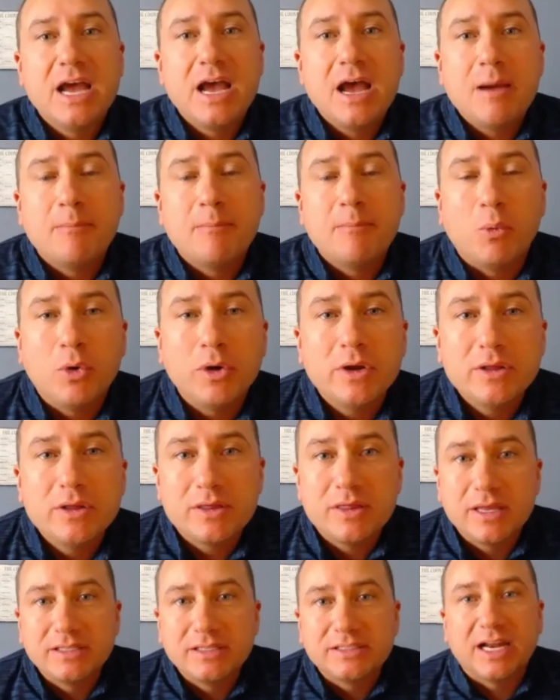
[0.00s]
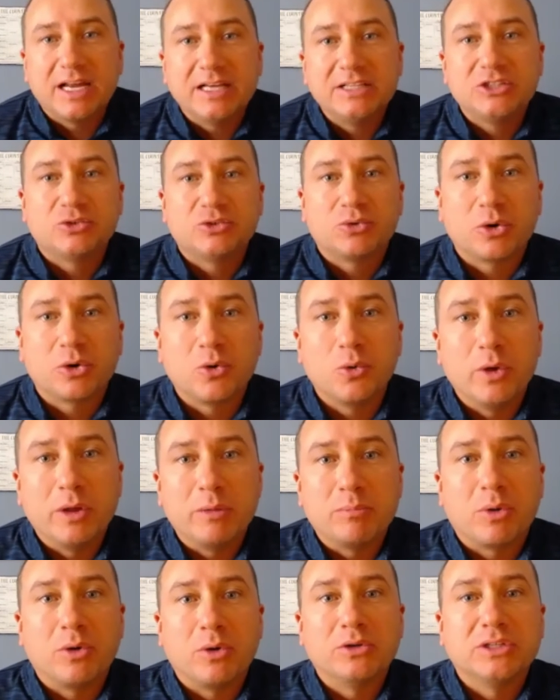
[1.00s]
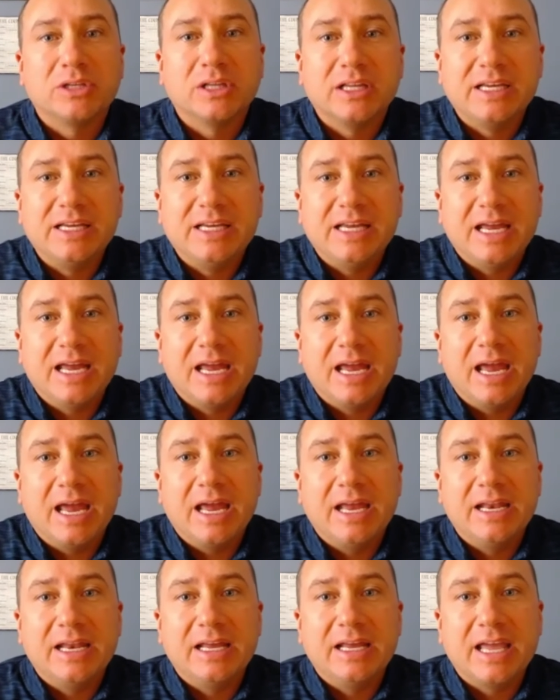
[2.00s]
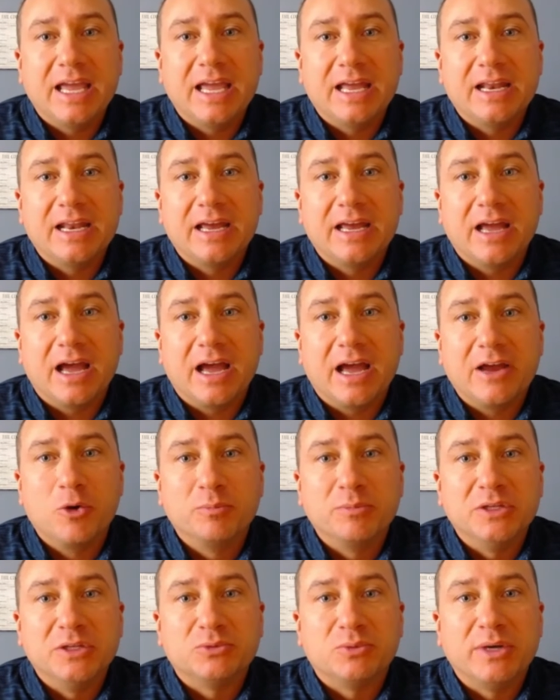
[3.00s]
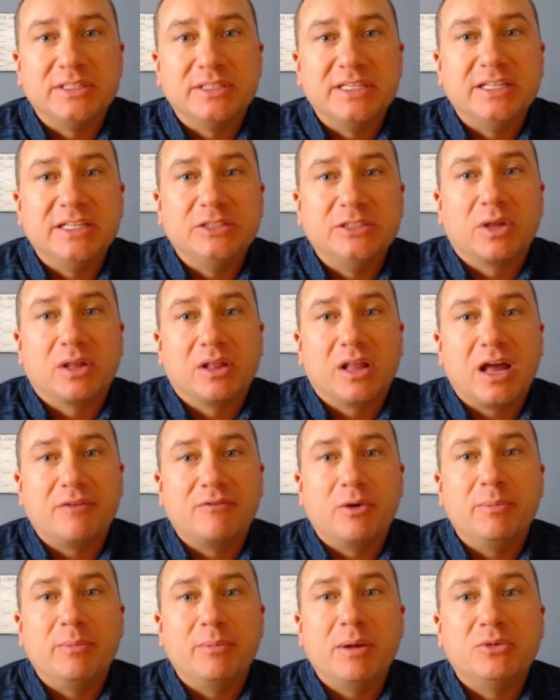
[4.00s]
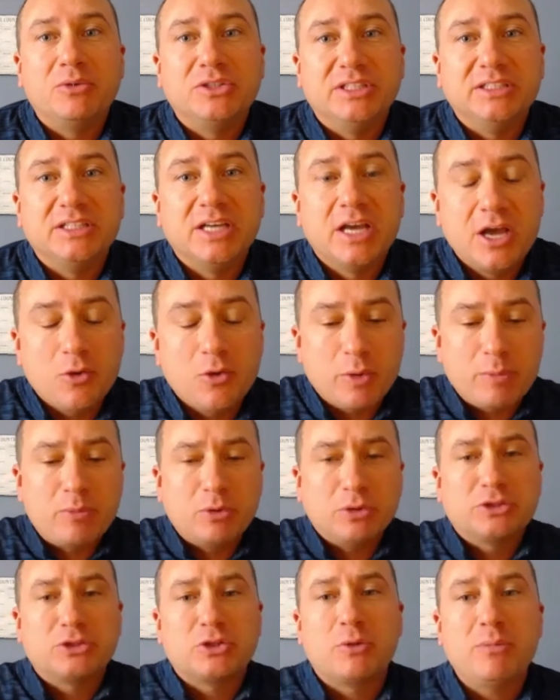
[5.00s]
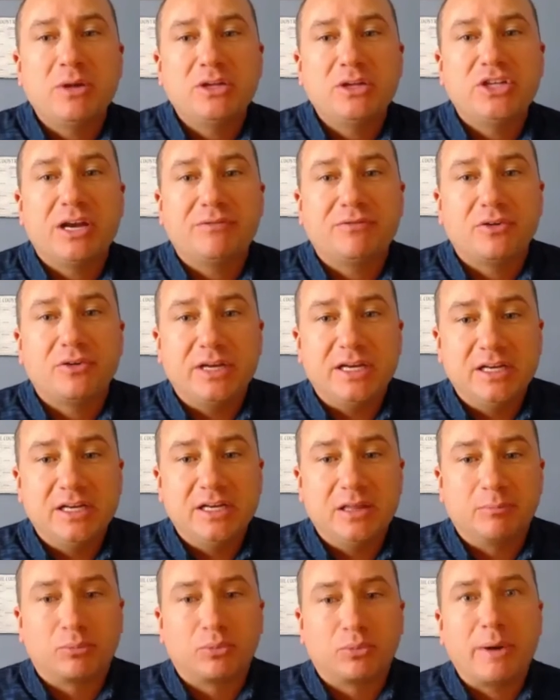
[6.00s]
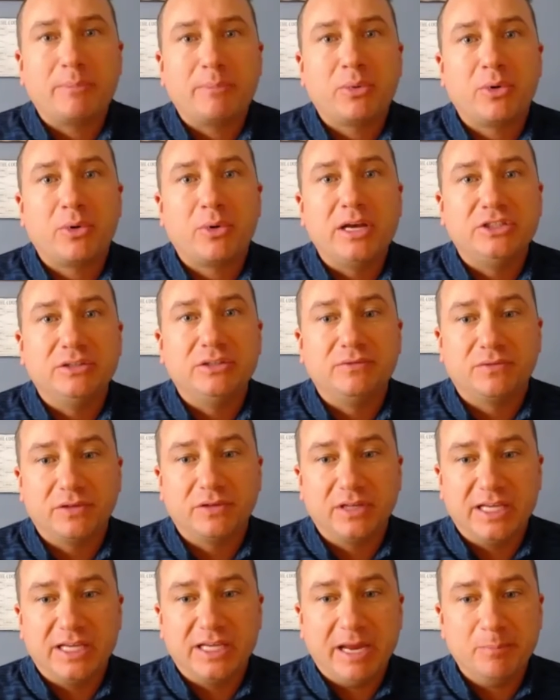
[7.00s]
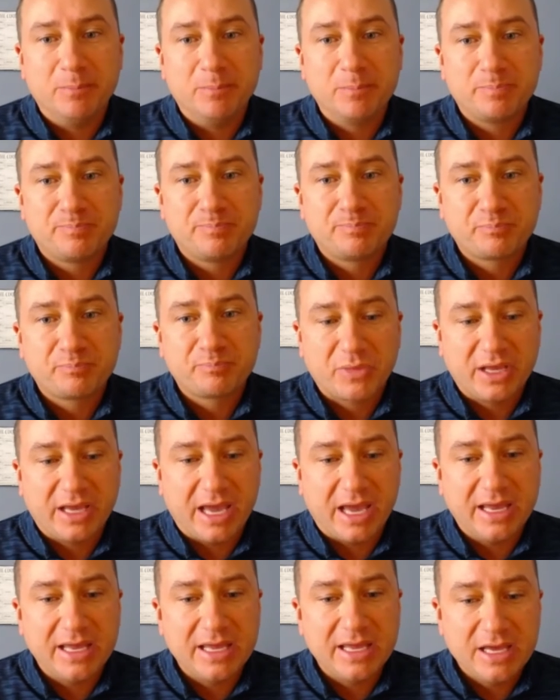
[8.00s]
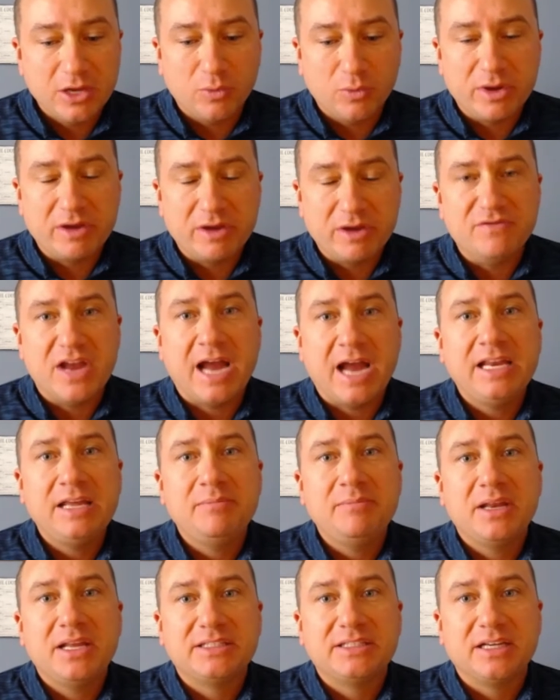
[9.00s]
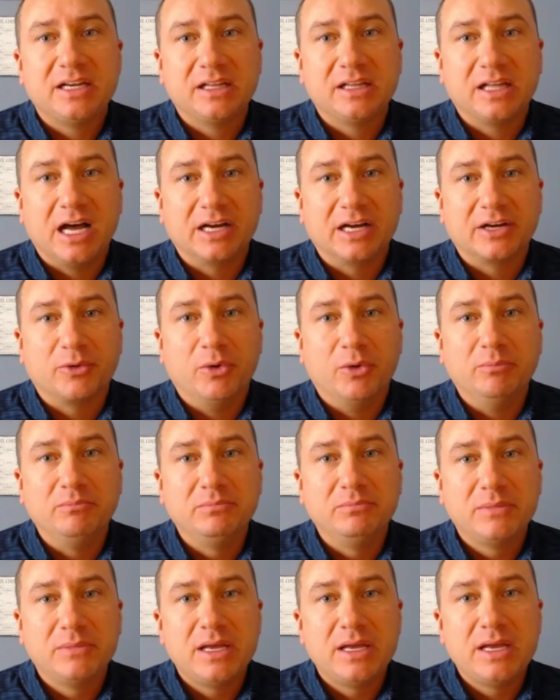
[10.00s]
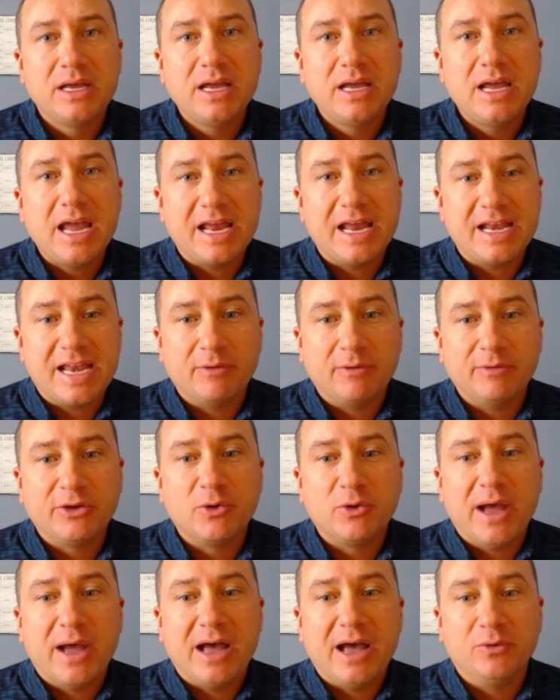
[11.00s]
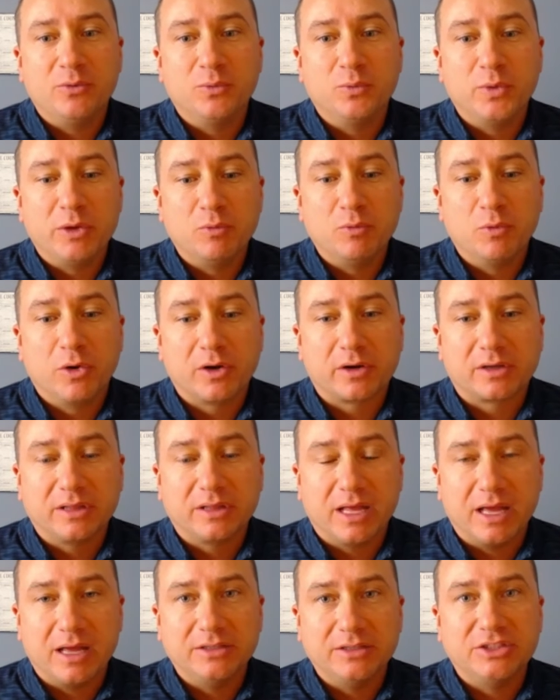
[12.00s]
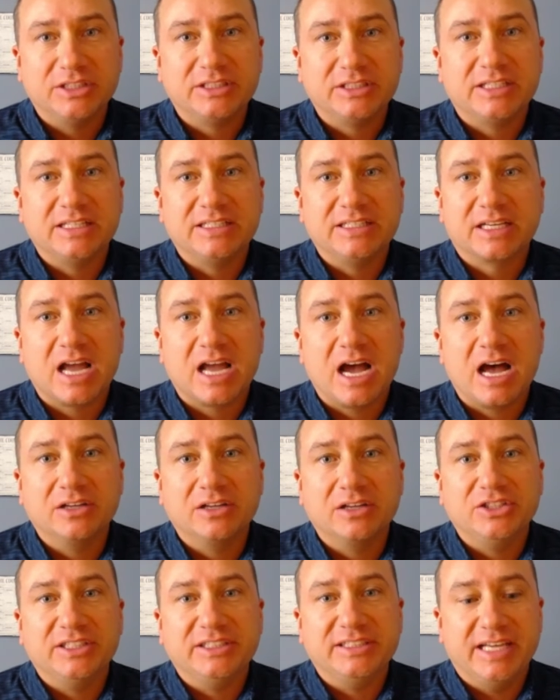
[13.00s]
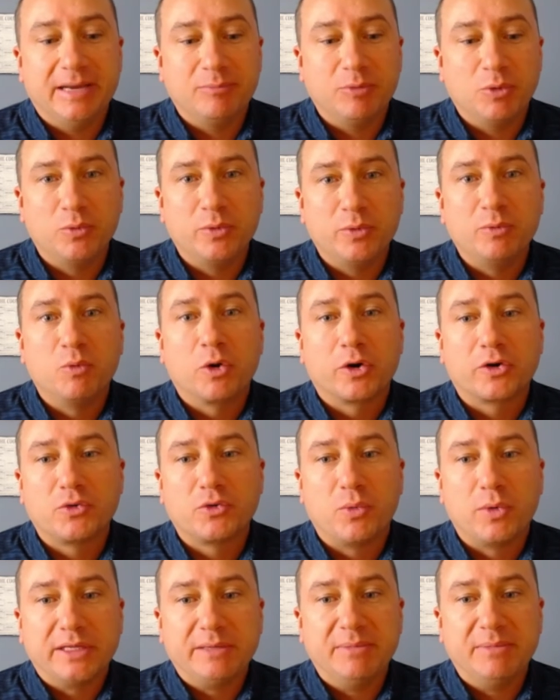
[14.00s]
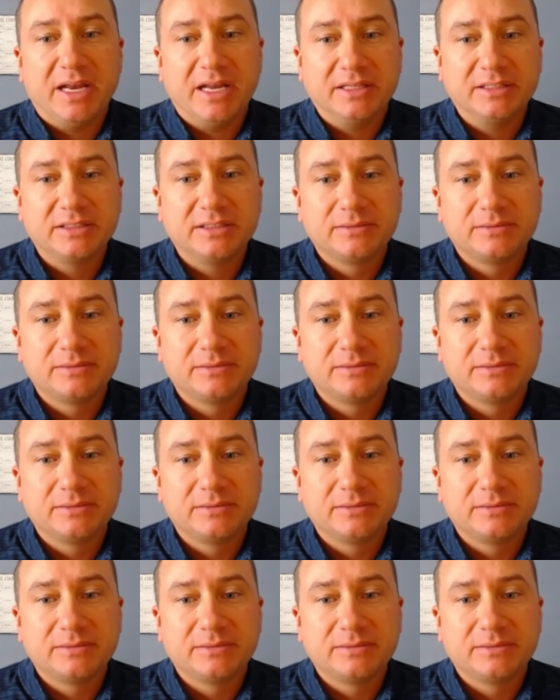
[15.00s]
But one of the things that I struggle with personally, and again, I hope this resonates with a lot of our members, is we put so much effort into the preparation for the game. Okay, we have 90 minutes in the locker room, and now we go out and we work. Just as a college example, we work 20 minutes.